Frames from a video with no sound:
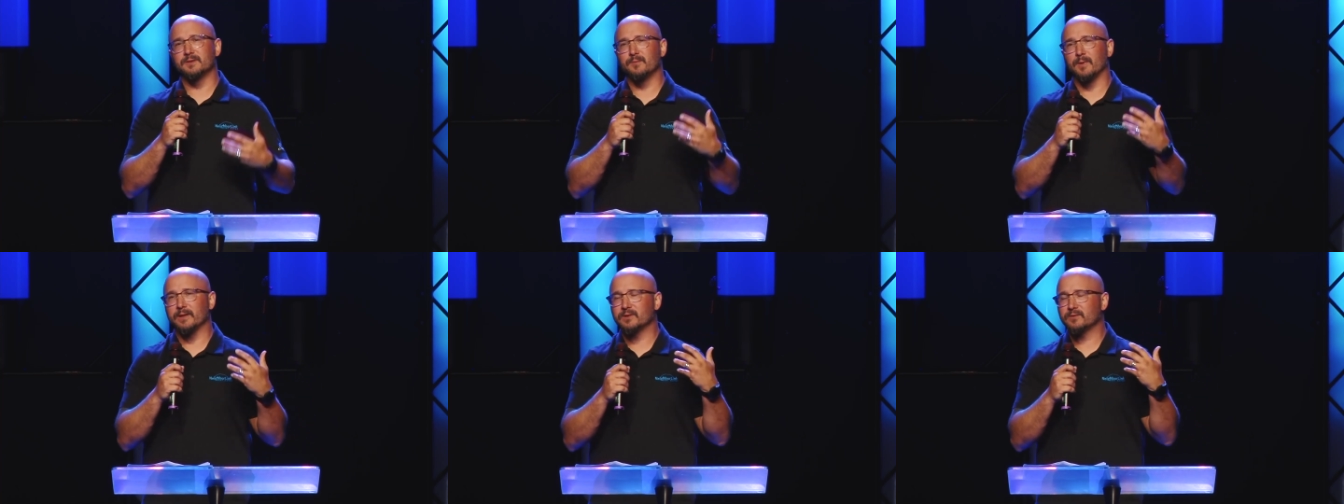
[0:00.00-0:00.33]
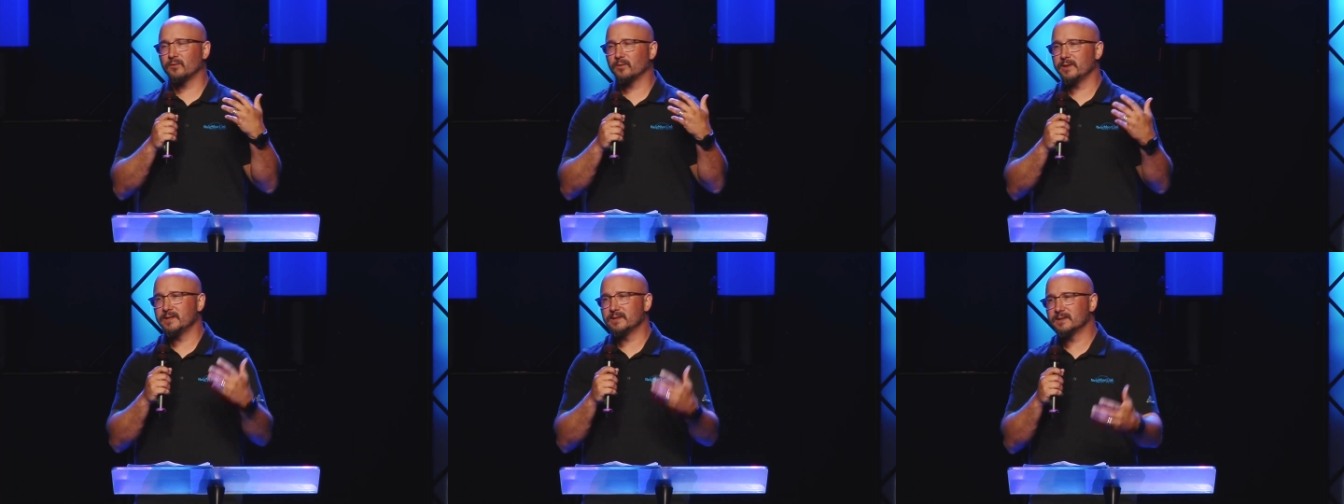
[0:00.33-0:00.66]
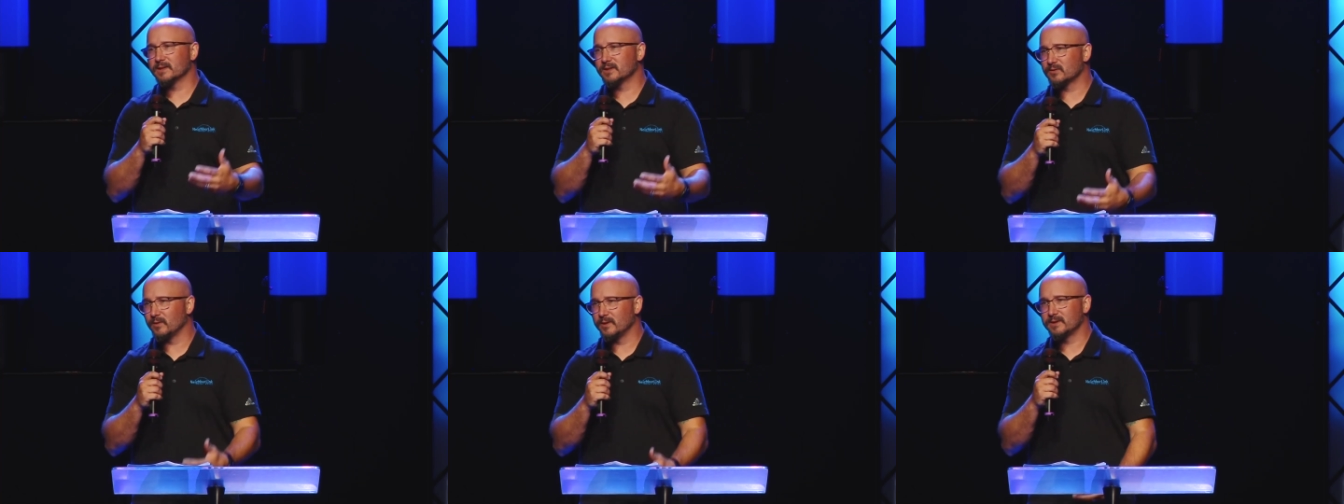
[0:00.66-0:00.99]
By
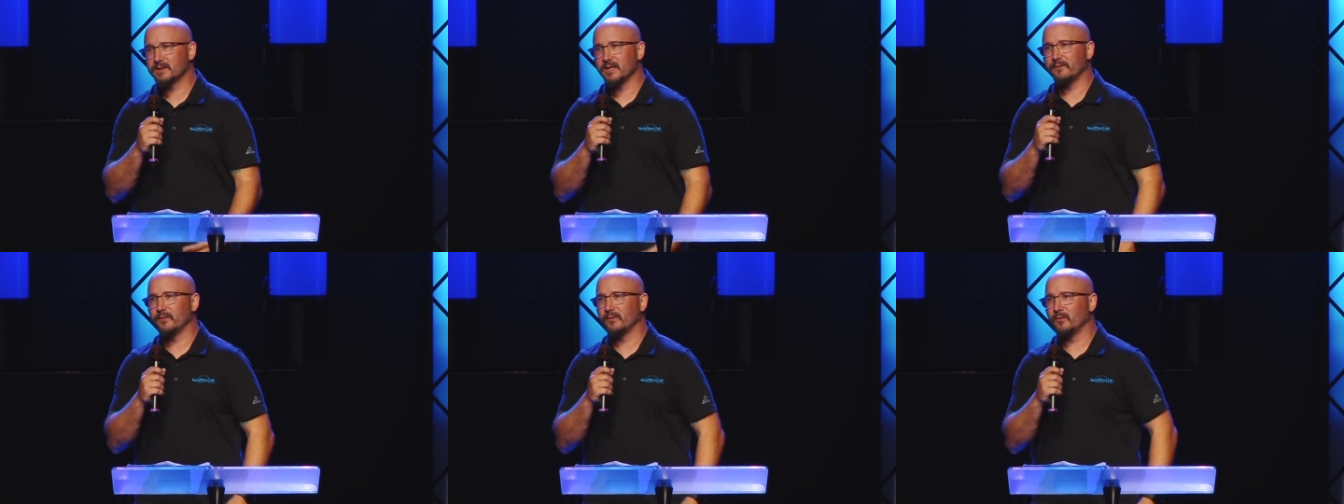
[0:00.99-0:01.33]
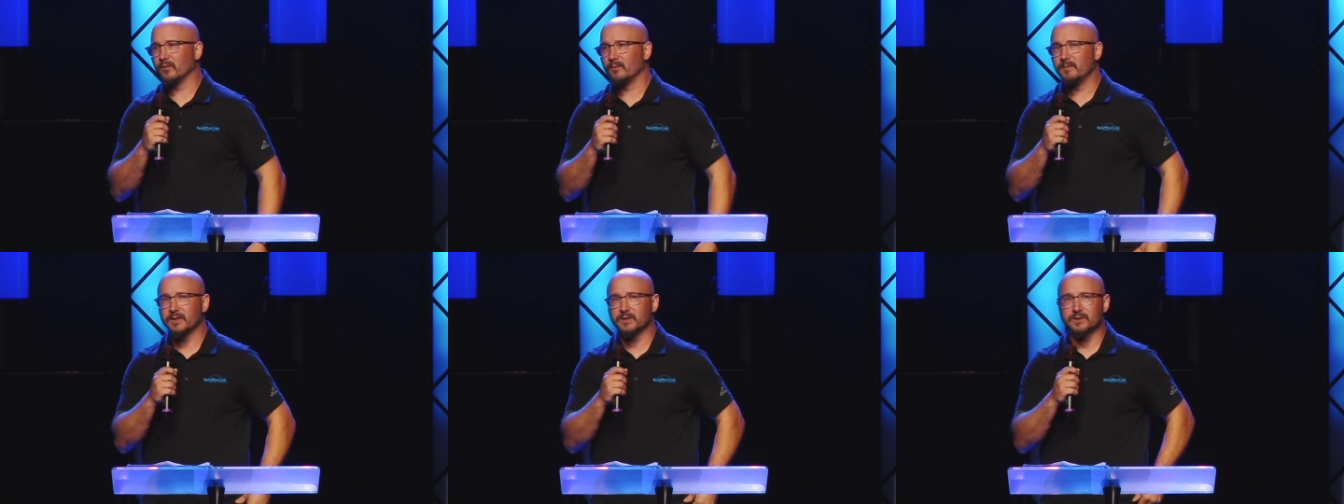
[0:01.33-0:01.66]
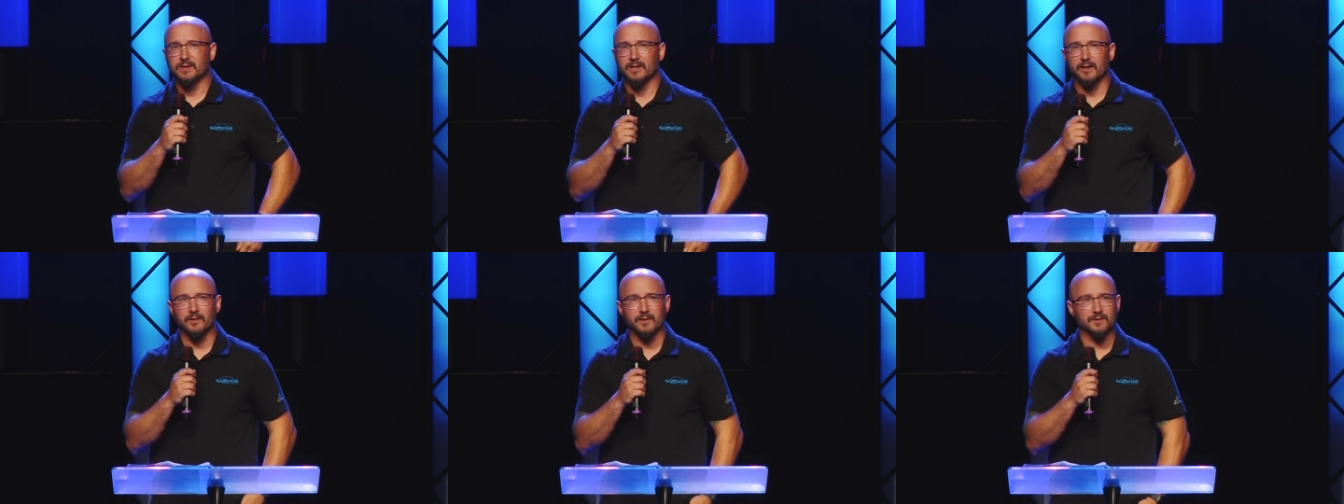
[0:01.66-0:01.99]
26, 27, we're
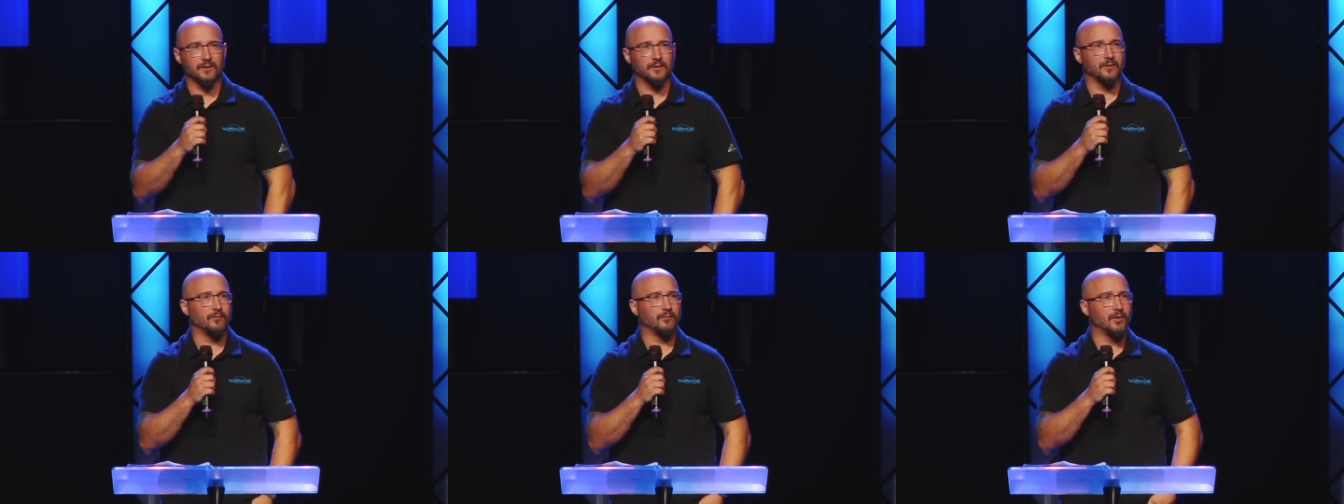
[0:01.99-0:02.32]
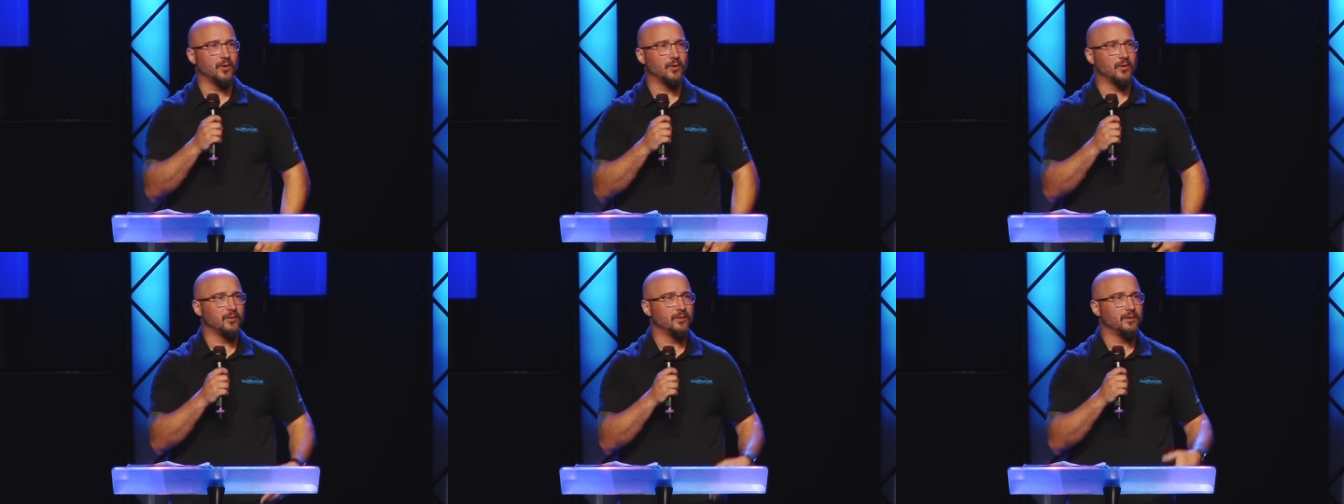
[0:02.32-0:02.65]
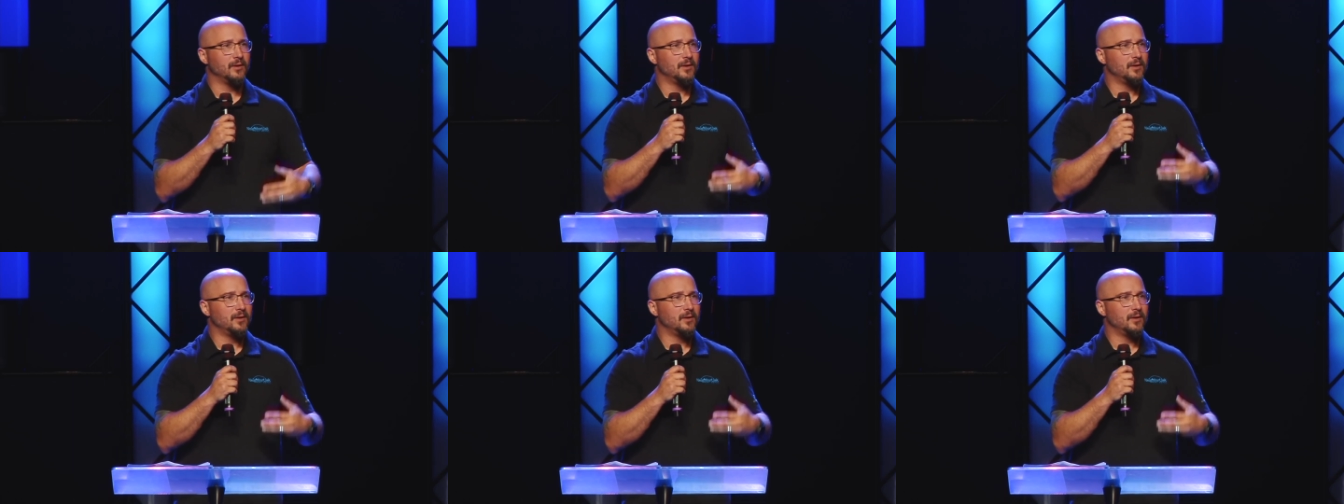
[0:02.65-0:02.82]
missionaries on the road.